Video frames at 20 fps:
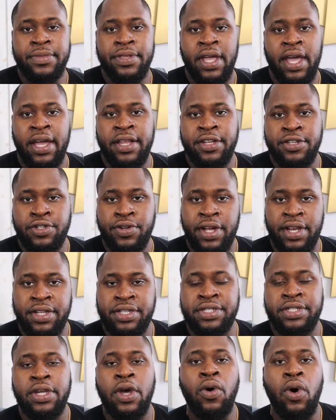and the trade is
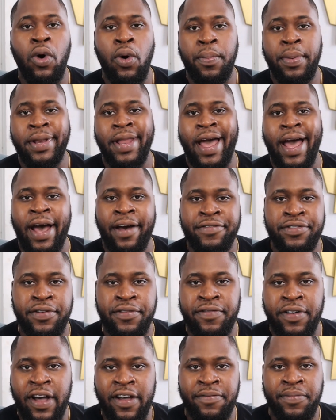still open after
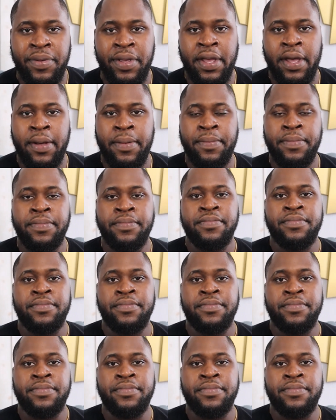5 p.m.,